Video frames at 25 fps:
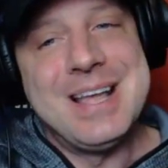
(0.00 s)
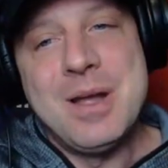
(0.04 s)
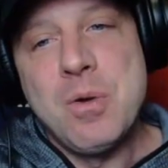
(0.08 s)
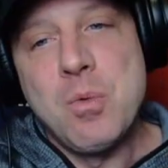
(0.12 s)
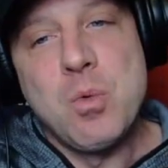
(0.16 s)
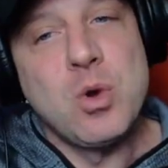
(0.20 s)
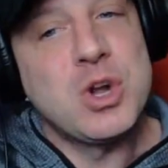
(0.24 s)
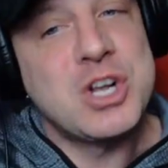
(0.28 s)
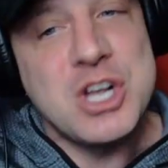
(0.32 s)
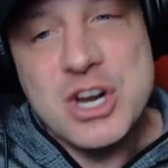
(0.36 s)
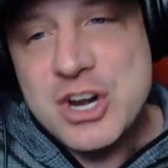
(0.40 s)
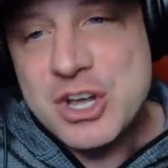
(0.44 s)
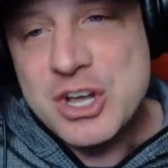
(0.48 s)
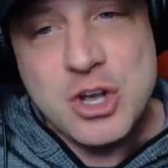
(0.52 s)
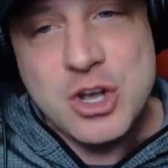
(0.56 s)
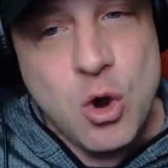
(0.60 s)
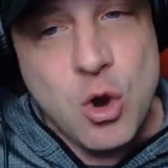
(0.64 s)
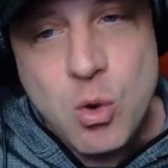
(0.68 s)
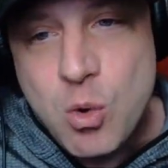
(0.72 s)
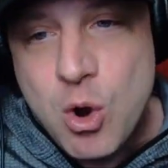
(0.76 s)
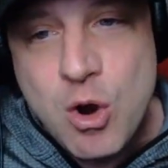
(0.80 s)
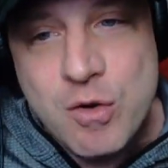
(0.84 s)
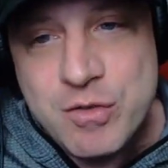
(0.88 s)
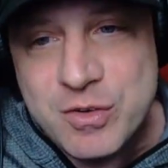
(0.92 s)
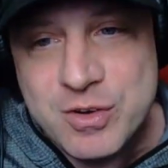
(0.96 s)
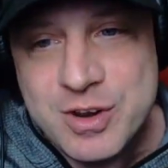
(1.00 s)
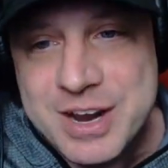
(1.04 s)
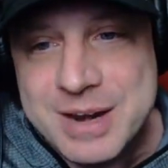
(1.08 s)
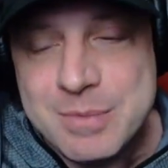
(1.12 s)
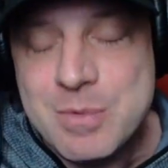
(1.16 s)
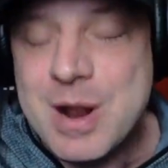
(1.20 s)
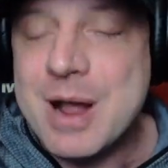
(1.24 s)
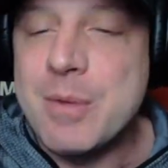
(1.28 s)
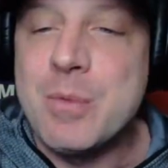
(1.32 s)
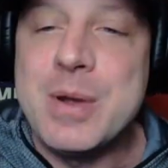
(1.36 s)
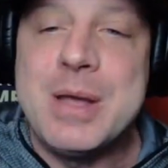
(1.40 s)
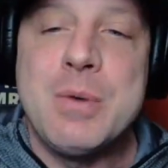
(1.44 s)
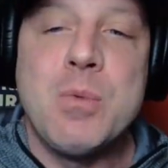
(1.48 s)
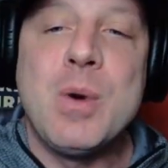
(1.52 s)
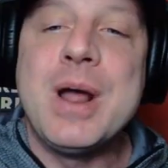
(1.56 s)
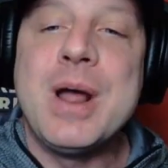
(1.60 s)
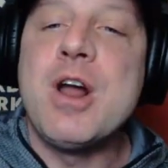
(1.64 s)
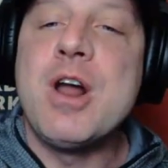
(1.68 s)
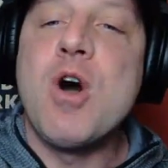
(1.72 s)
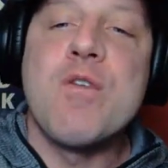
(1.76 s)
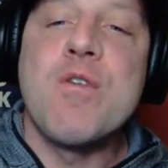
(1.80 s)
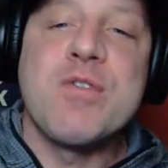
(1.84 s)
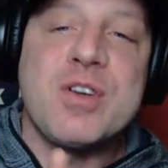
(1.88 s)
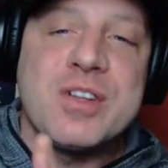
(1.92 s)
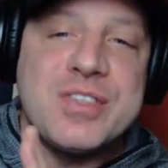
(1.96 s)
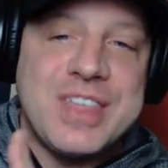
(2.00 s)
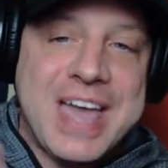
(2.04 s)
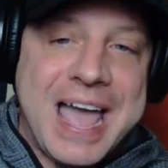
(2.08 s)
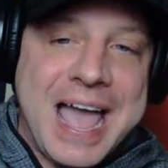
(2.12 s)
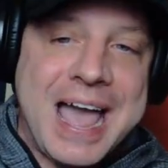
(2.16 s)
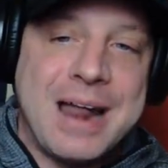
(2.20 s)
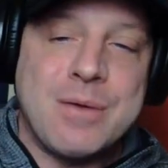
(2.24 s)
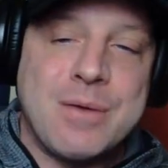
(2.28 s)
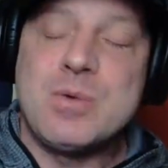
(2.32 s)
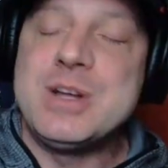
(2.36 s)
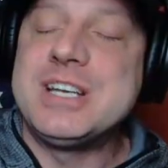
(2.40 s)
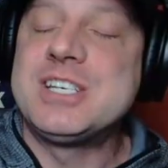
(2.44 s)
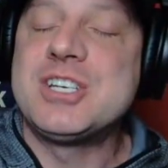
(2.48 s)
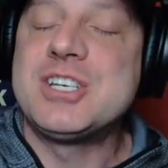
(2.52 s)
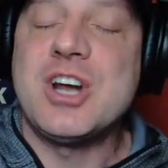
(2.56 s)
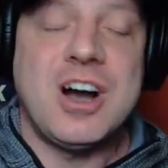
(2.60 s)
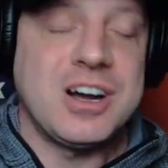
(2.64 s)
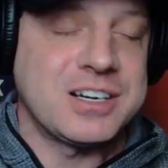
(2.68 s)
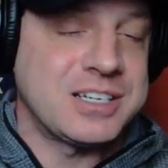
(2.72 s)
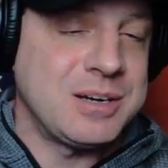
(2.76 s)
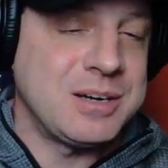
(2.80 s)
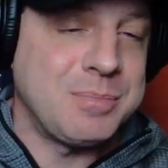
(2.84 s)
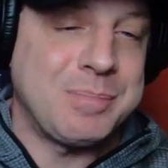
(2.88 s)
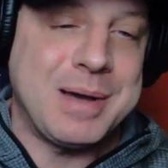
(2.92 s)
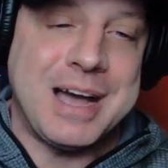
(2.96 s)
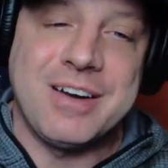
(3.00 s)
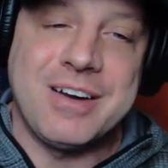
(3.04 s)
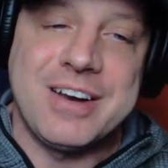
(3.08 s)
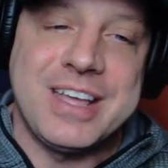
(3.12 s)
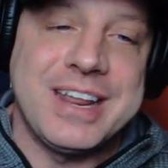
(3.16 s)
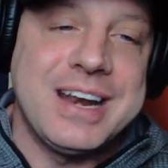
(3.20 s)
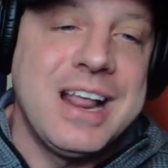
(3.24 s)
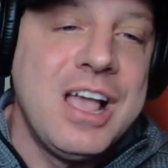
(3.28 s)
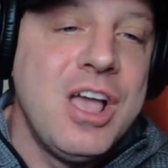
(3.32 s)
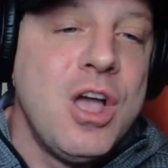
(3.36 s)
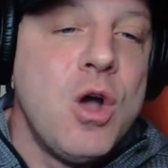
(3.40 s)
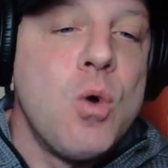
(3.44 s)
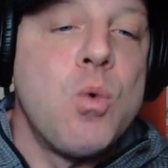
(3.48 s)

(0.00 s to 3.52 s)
we're going to go over it, right? We went over that. We talked about it.